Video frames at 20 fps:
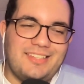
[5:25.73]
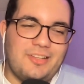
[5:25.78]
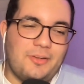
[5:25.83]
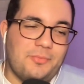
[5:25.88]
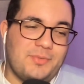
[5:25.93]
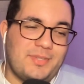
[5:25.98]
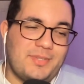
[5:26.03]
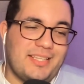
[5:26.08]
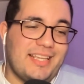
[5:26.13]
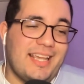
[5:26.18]

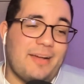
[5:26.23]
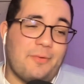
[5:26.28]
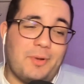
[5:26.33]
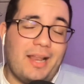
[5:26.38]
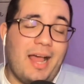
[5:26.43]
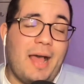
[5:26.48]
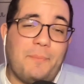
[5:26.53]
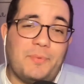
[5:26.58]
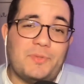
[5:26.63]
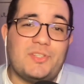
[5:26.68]
obviously what
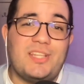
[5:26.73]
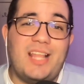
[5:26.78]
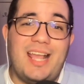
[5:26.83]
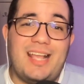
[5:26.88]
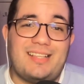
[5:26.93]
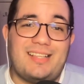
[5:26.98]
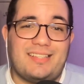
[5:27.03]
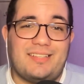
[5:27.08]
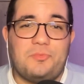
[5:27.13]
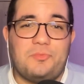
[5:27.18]
happens
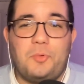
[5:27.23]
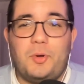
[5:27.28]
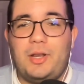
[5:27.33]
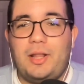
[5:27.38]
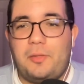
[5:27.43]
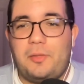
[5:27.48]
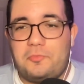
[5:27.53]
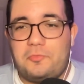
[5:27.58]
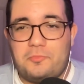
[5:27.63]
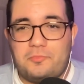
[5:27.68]
next, and
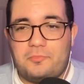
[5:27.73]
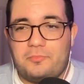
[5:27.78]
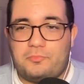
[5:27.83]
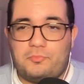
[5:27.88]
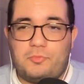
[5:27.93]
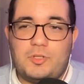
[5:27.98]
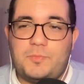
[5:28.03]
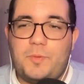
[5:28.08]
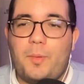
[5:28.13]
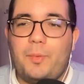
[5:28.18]

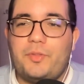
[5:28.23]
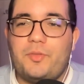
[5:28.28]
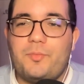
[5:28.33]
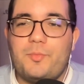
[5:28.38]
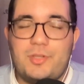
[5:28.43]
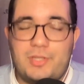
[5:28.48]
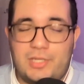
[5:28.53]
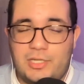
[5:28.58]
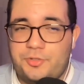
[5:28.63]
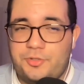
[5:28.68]
what's probably the
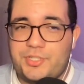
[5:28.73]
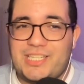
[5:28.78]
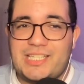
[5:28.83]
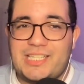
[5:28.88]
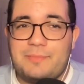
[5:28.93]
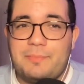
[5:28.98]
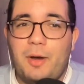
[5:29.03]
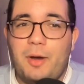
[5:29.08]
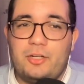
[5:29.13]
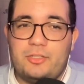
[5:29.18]
most interesting
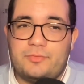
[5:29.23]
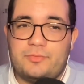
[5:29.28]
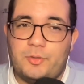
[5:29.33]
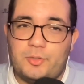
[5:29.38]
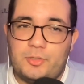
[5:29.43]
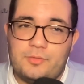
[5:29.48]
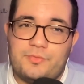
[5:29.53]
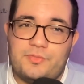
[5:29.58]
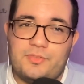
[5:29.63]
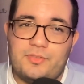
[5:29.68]
part of all
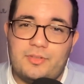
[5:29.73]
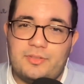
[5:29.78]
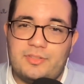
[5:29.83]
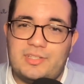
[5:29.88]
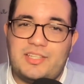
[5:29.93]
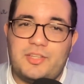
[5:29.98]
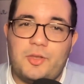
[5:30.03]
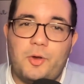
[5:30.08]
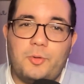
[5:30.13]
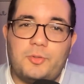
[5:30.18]
of
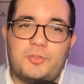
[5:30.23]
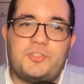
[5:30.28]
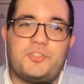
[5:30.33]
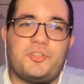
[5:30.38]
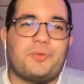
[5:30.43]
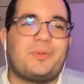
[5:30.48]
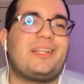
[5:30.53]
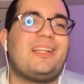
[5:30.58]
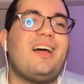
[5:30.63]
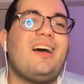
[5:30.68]
this whole
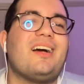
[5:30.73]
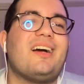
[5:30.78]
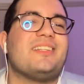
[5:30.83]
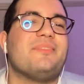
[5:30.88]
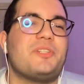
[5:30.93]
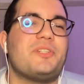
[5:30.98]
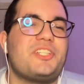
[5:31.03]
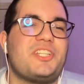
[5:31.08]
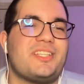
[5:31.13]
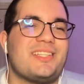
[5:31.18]
storyline,
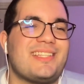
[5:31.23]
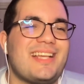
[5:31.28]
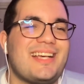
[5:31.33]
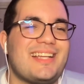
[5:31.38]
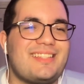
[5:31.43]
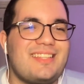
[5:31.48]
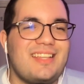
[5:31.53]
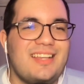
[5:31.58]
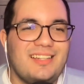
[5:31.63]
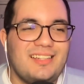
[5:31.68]
which is
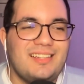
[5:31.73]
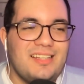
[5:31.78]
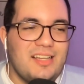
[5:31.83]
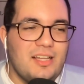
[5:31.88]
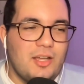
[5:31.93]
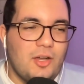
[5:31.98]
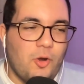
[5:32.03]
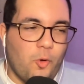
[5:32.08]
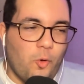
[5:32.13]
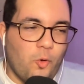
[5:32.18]
that
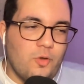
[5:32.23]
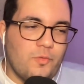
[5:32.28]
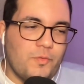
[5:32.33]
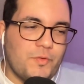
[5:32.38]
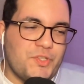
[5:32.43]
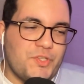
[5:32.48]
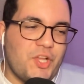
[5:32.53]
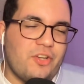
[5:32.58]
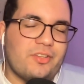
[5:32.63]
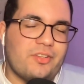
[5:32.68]
all of a
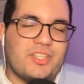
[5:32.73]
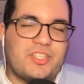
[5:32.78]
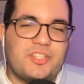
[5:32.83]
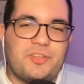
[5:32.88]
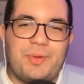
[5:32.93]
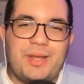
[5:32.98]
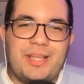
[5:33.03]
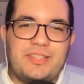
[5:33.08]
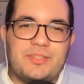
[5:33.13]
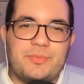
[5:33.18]
sudden this
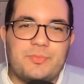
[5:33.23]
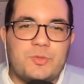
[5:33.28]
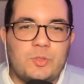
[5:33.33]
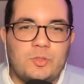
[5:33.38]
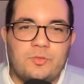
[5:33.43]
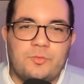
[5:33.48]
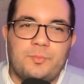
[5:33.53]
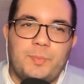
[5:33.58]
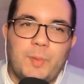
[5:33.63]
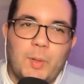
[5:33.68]
creates some sort
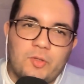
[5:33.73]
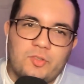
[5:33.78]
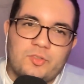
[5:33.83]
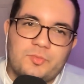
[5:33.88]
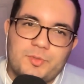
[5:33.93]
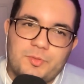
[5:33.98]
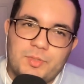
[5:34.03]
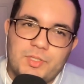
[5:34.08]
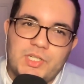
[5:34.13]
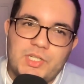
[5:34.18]
of bond
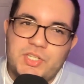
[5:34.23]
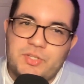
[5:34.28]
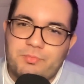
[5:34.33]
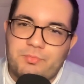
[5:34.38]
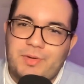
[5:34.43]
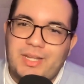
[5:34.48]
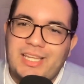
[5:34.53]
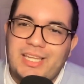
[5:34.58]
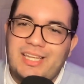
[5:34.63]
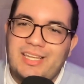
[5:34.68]
between
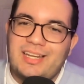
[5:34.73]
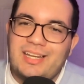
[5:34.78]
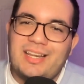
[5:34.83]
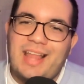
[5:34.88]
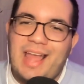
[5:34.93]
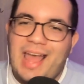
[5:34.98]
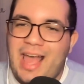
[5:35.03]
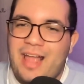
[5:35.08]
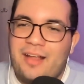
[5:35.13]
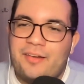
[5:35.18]
Cirie and
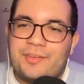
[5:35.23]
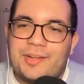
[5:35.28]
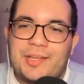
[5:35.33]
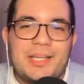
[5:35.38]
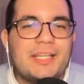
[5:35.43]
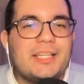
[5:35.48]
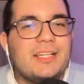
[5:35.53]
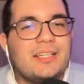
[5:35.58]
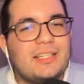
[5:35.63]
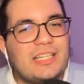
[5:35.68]

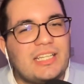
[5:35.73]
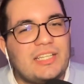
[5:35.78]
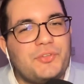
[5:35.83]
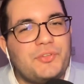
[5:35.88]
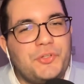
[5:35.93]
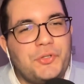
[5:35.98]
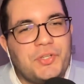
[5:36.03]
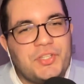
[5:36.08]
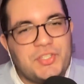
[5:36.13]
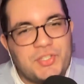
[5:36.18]
Ari,
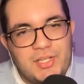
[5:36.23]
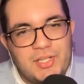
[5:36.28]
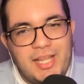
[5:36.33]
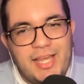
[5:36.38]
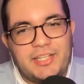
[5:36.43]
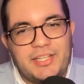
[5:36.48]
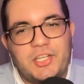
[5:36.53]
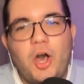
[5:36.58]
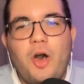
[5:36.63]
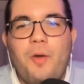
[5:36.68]
even though he's a
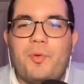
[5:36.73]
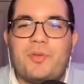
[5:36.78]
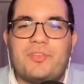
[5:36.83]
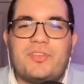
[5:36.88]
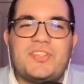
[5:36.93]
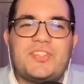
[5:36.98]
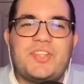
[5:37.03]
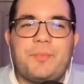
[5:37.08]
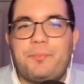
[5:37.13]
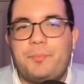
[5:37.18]
late comer, to
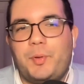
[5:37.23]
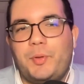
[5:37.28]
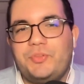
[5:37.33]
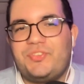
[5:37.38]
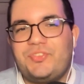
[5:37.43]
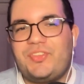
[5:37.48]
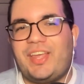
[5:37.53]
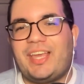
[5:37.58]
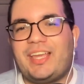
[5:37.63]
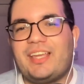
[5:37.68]
start
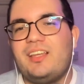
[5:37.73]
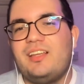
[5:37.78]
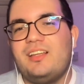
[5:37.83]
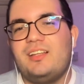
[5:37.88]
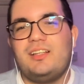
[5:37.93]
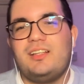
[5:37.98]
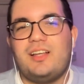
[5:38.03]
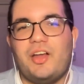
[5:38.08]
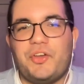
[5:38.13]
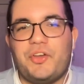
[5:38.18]
bonding
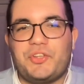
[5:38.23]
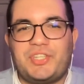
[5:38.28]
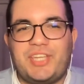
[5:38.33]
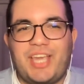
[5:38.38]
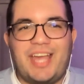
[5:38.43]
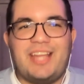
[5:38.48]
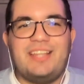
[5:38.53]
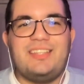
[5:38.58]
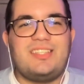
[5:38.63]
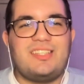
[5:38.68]

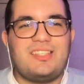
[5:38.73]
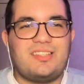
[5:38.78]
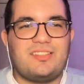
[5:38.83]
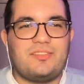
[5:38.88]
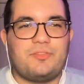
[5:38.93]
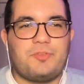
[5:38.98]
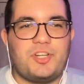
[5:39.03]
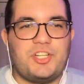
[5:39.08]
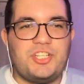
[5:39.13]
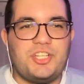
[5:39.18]
against
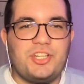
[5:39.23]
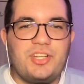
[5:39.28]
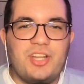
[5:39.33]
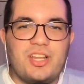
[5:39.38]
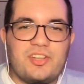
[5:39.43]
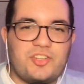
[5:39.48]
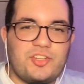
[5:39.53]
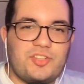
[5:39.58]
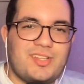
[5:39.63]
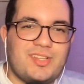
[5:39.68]
Christian
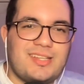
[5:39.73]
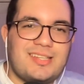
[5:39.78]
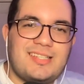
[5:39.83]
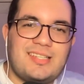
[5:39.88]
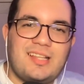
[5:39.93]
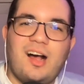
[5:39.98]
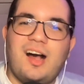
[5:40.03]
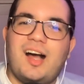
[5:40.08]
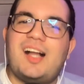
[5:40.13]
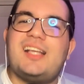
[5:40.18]
and just
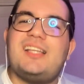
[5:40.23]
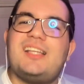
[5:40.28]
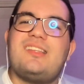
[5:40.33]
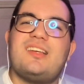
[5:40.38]
decide